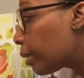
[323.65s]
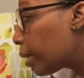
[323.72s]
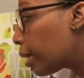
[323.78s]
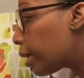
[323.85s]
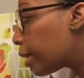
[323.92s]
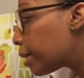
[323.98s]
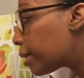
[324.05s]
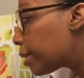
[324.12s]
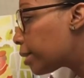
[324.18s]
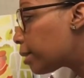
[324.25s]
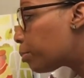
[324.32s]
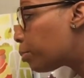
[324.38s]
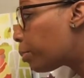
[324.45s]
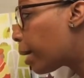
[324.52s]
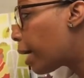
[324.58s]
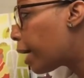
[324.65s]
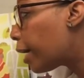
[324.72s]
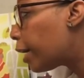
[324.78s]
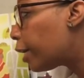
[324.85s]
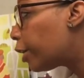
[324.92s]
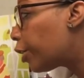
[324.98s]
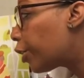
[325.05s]
a
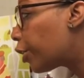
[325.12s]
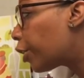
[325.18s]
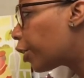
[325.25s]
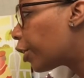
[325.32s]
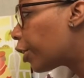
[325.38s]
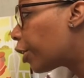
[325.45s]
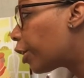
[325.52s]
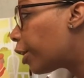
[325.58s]
spider,